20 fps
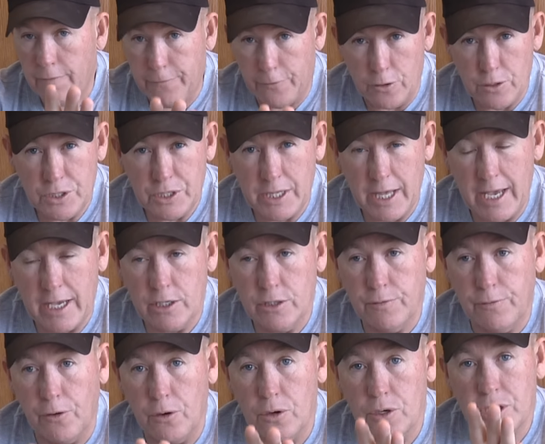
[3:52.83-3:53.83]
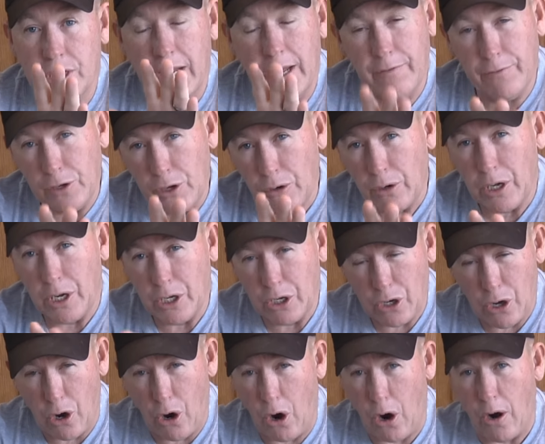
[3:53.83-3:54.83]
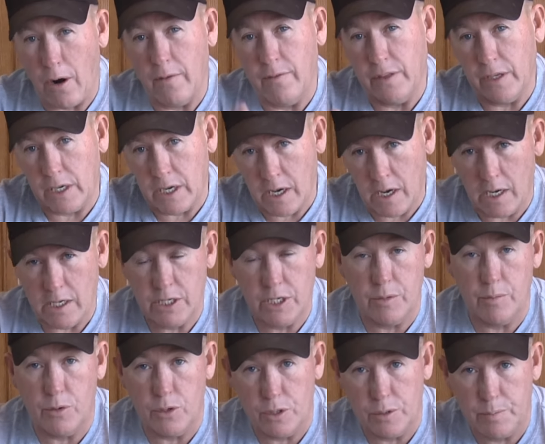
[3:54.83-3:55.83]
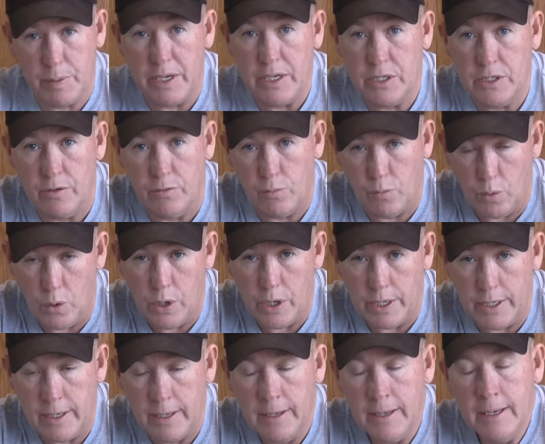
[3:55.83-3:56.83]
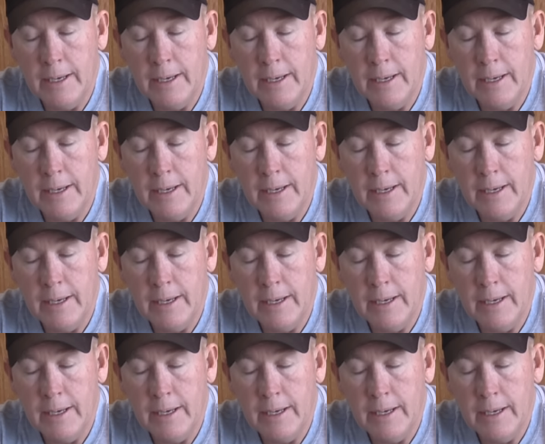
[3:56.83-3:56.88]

first things first, if you're going to carve the customer's piece of wood,